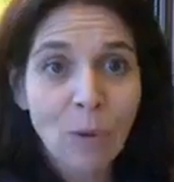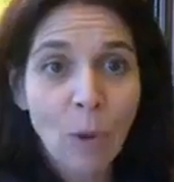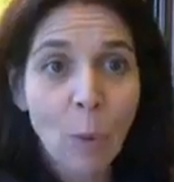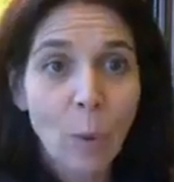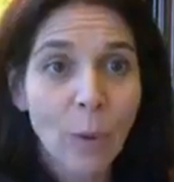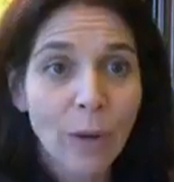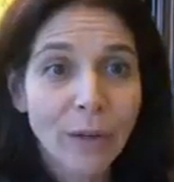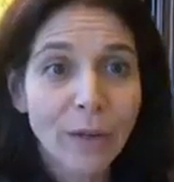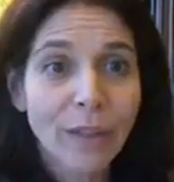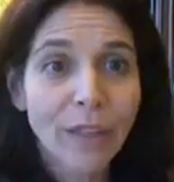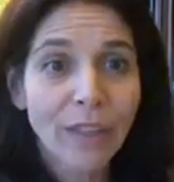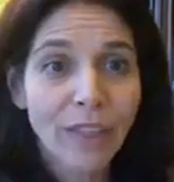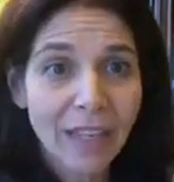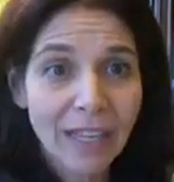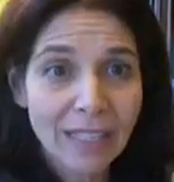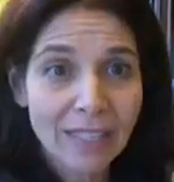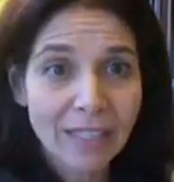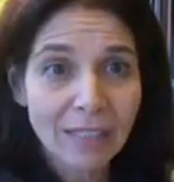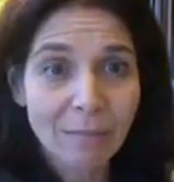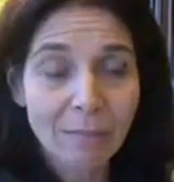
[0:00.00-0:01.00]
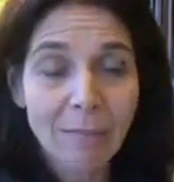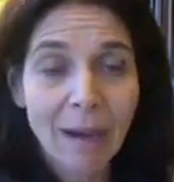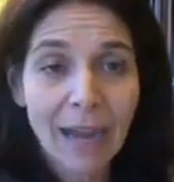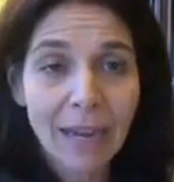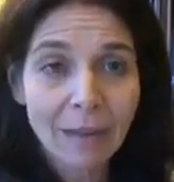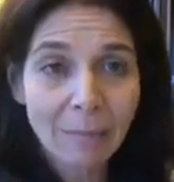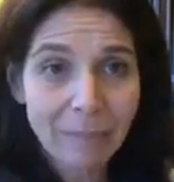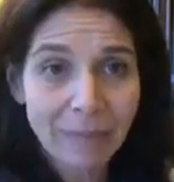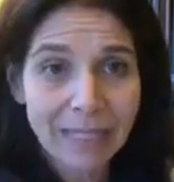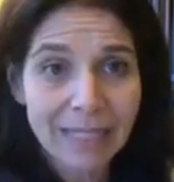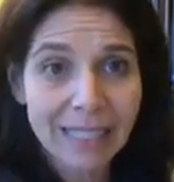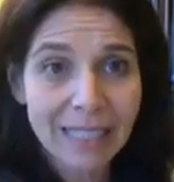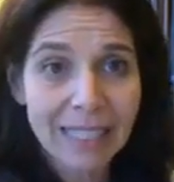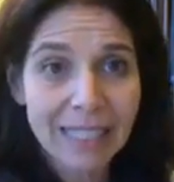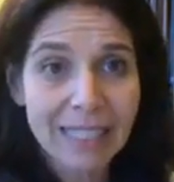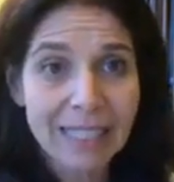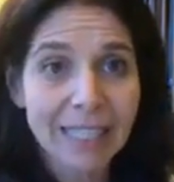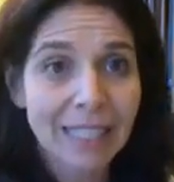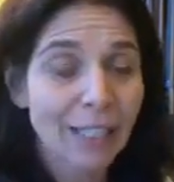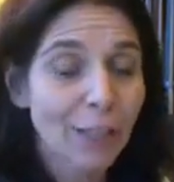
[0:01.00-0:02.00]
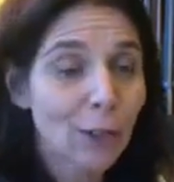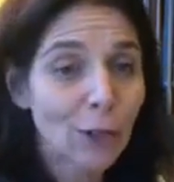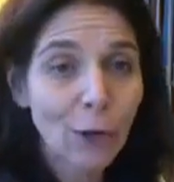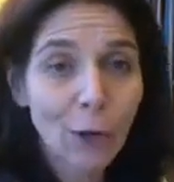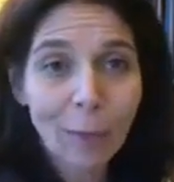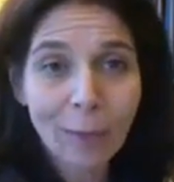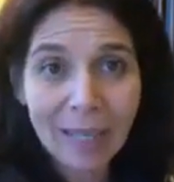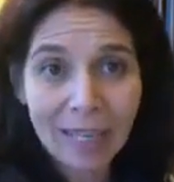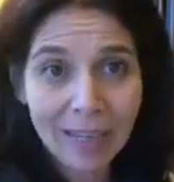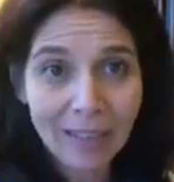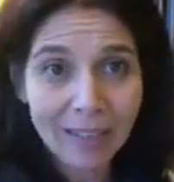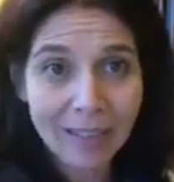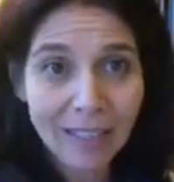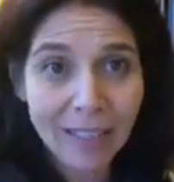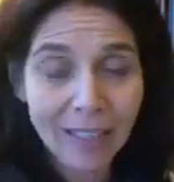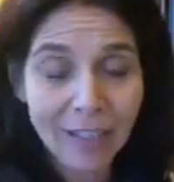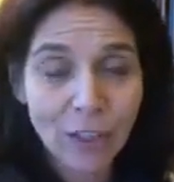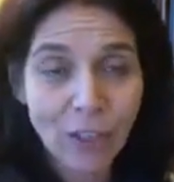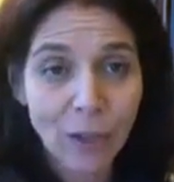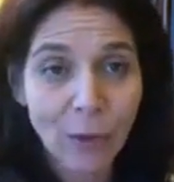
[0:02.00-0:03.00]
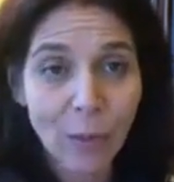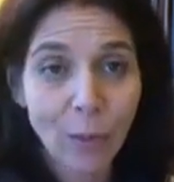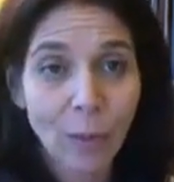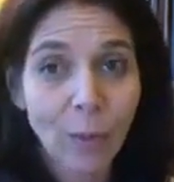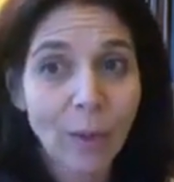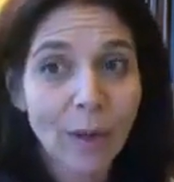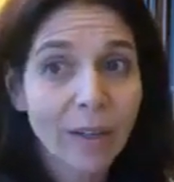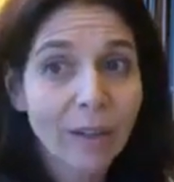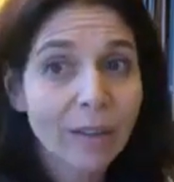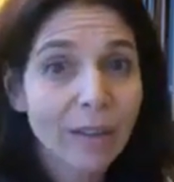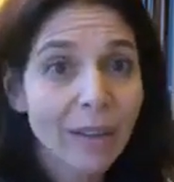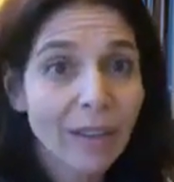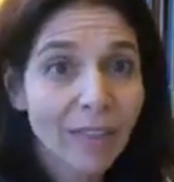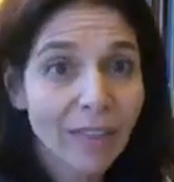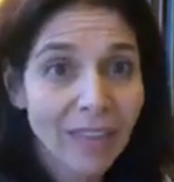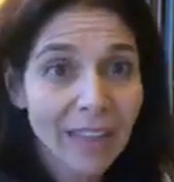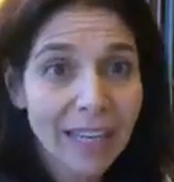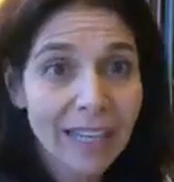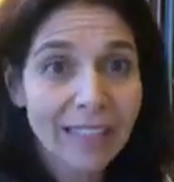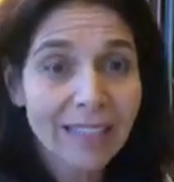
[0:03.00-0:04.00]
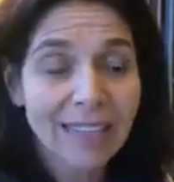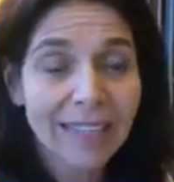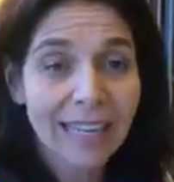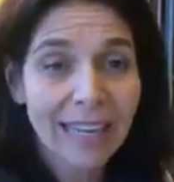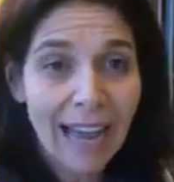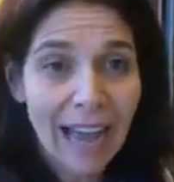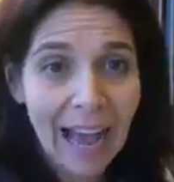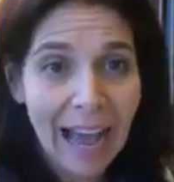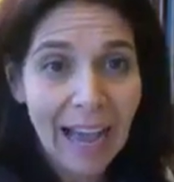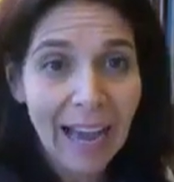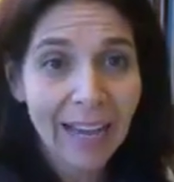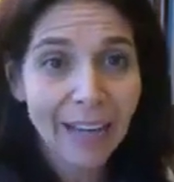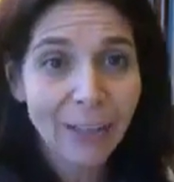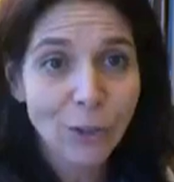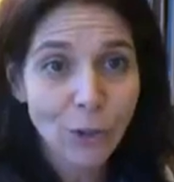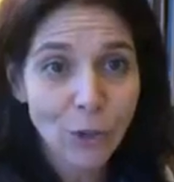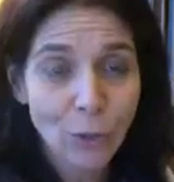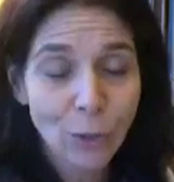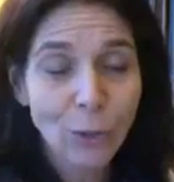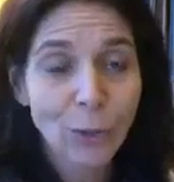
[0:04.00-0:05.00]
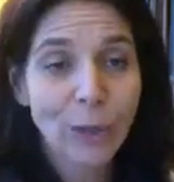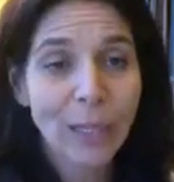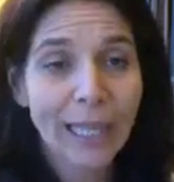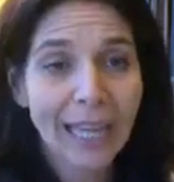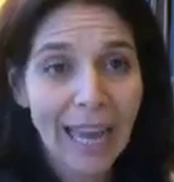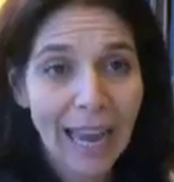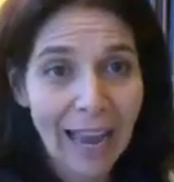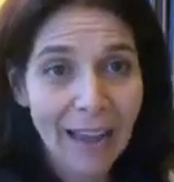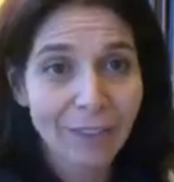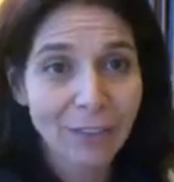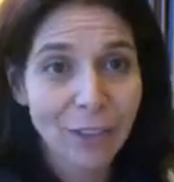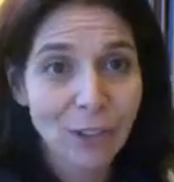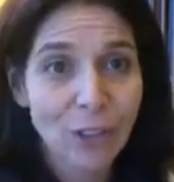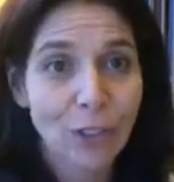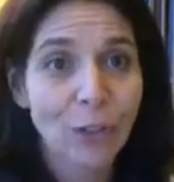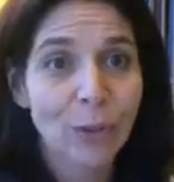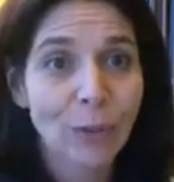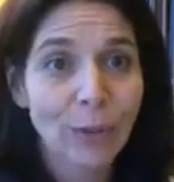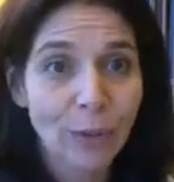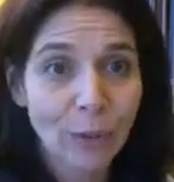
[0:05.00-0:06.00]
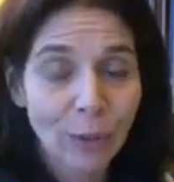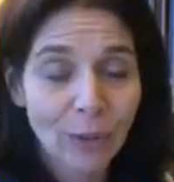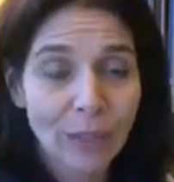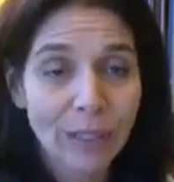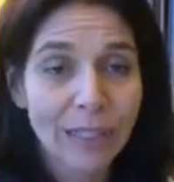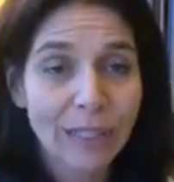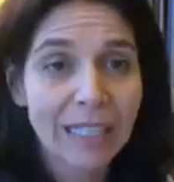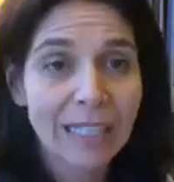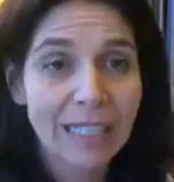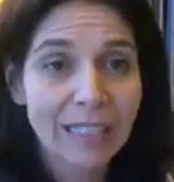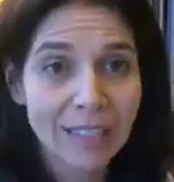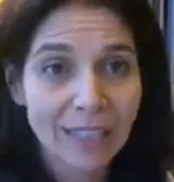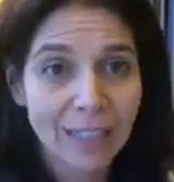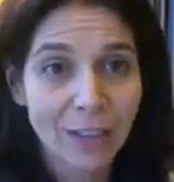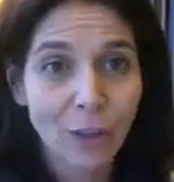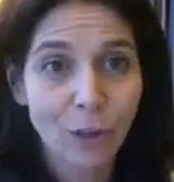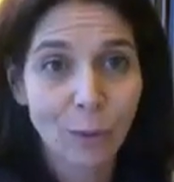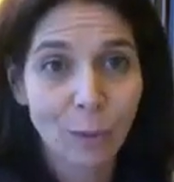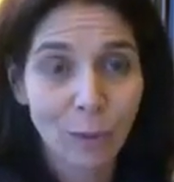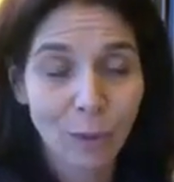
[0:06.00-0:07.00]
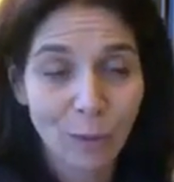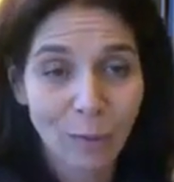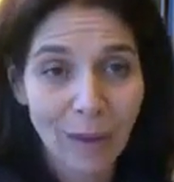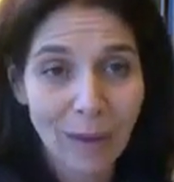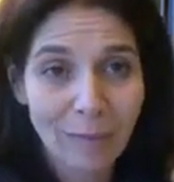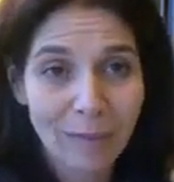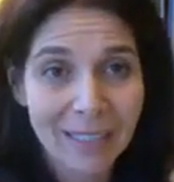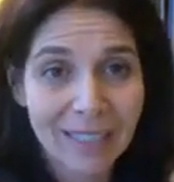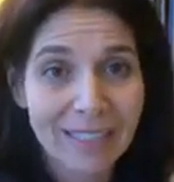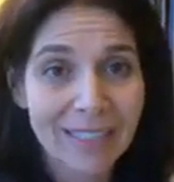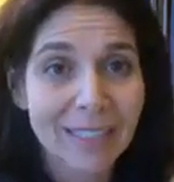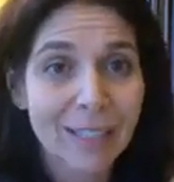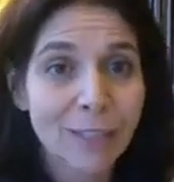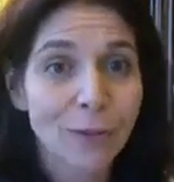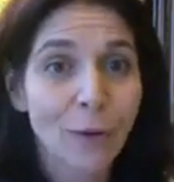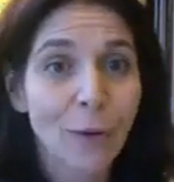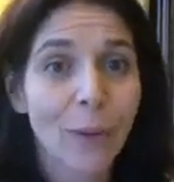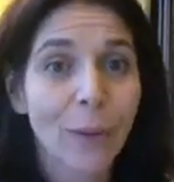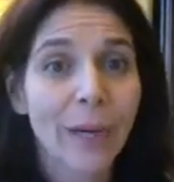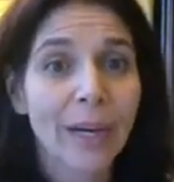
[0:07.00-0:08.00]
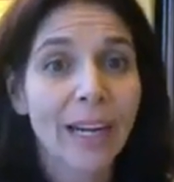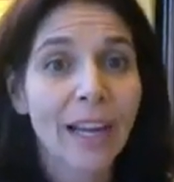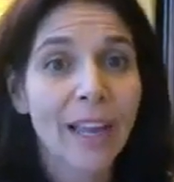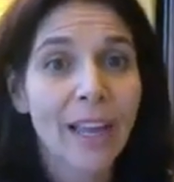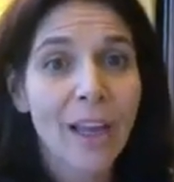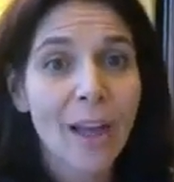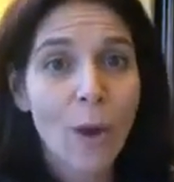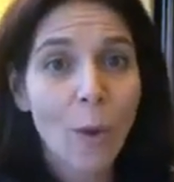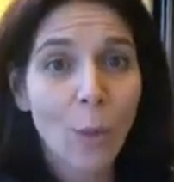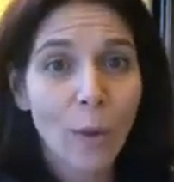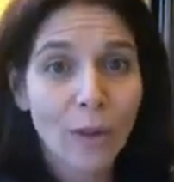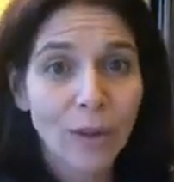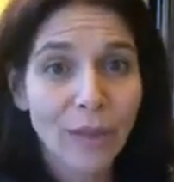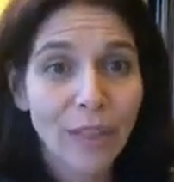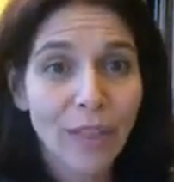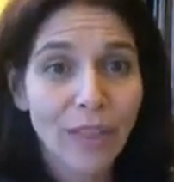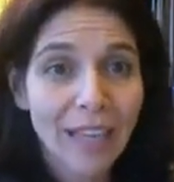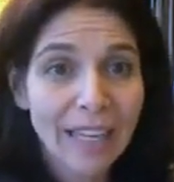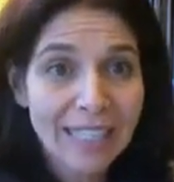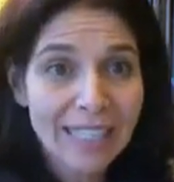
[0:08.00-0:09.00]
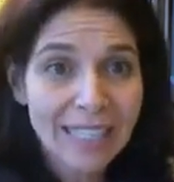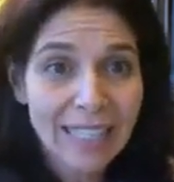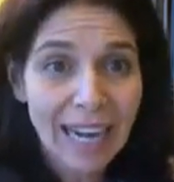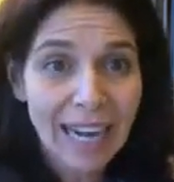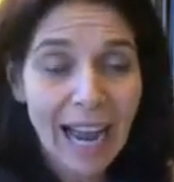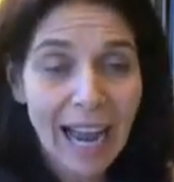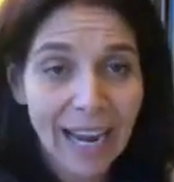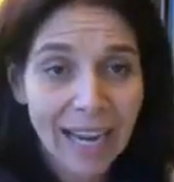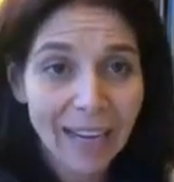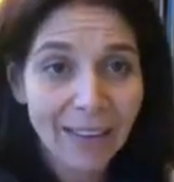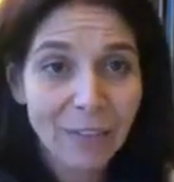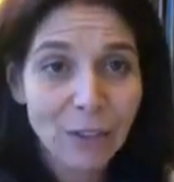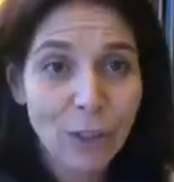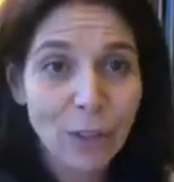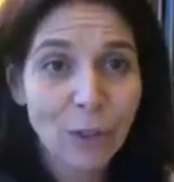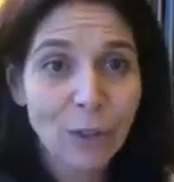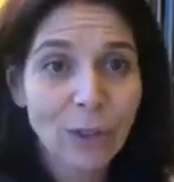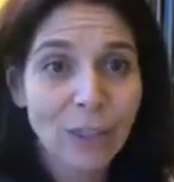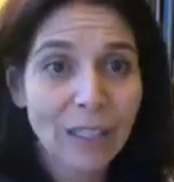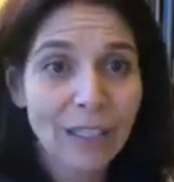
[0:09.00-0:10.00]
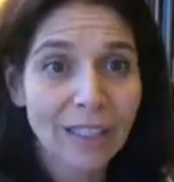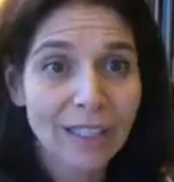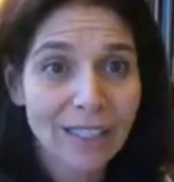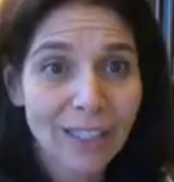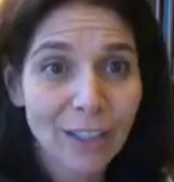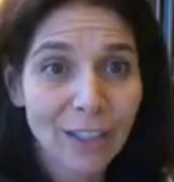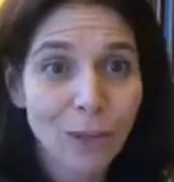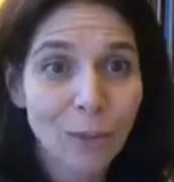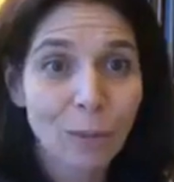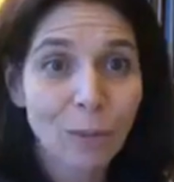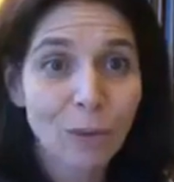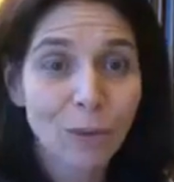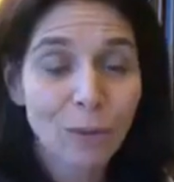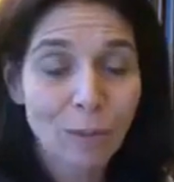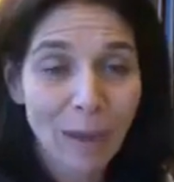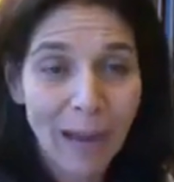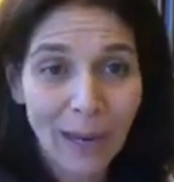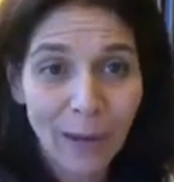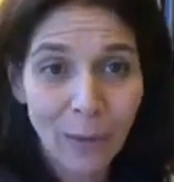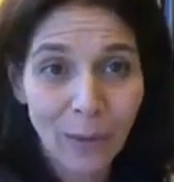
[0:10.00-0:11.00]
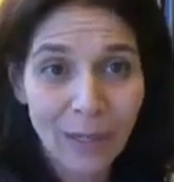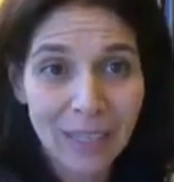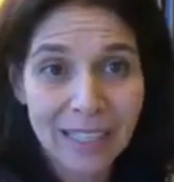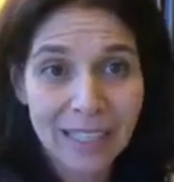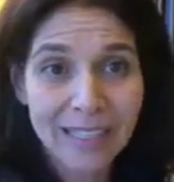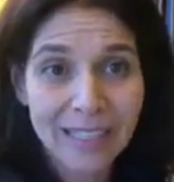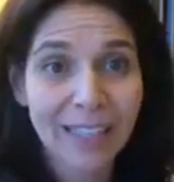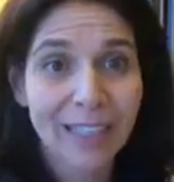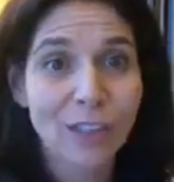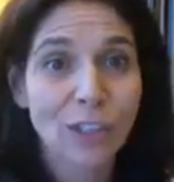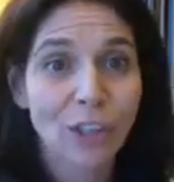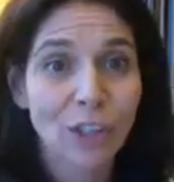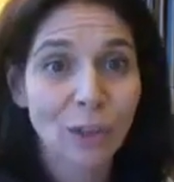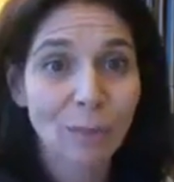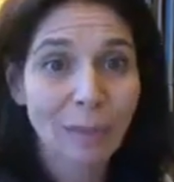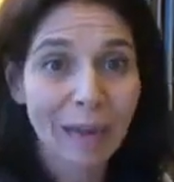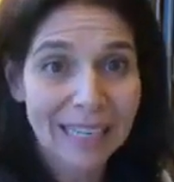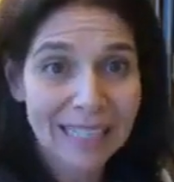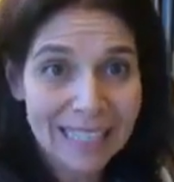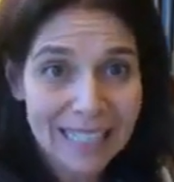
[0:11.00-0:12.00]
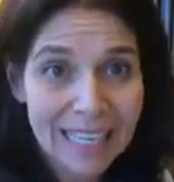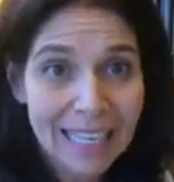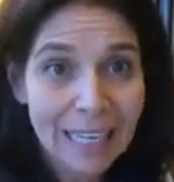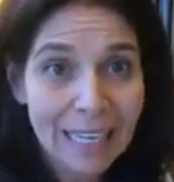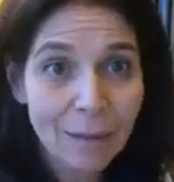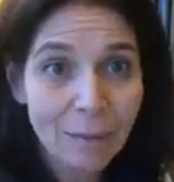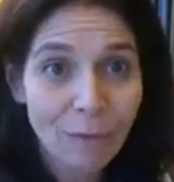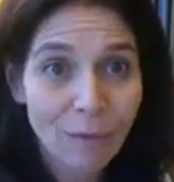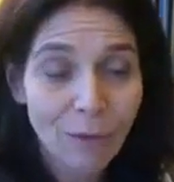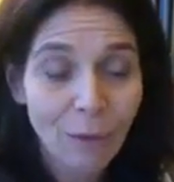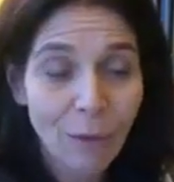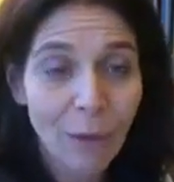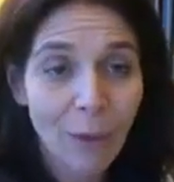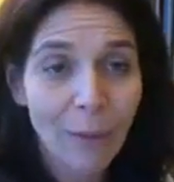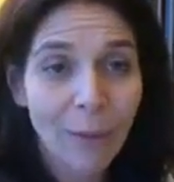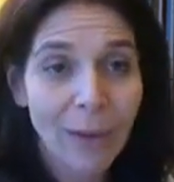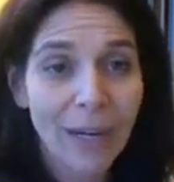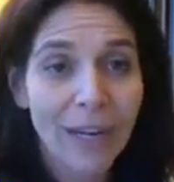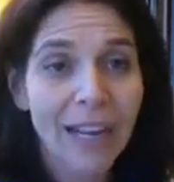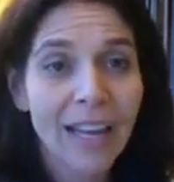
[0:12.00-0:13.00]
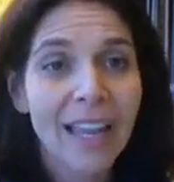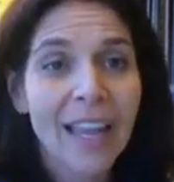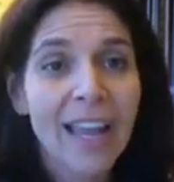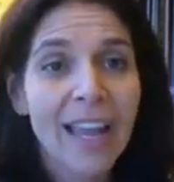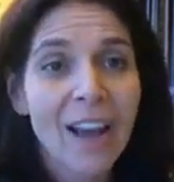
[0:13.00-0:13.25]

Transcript: What are the things in my business that nobody else can do? What are the things that I truly have to do in order to continue to move my business forward? What are the things that I have to do to continue to move my organization, my team forward?